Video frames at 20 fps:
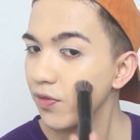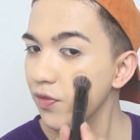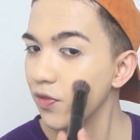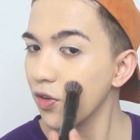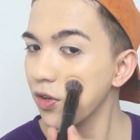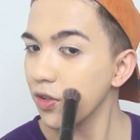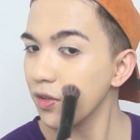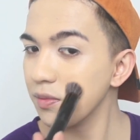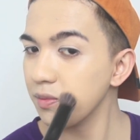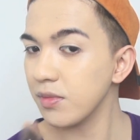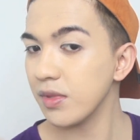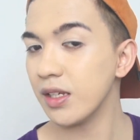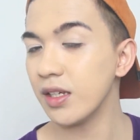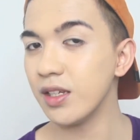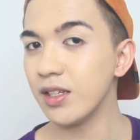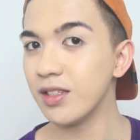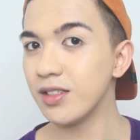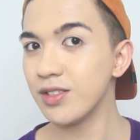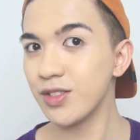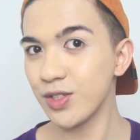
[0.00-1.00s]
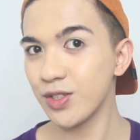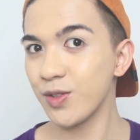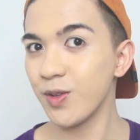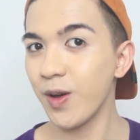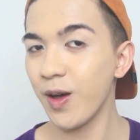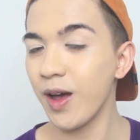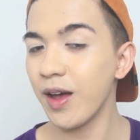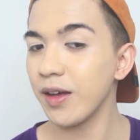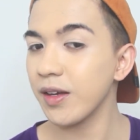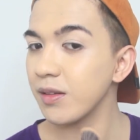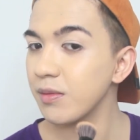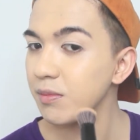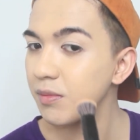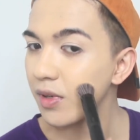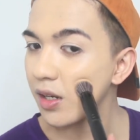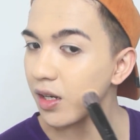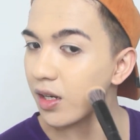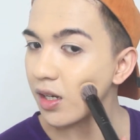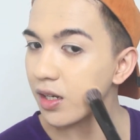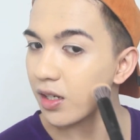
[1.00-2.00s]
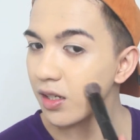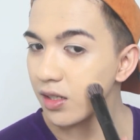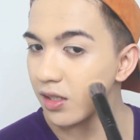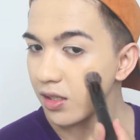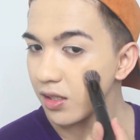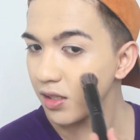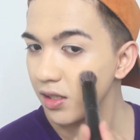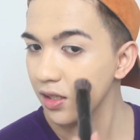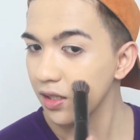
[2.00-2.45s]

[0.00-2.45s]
for me to hide my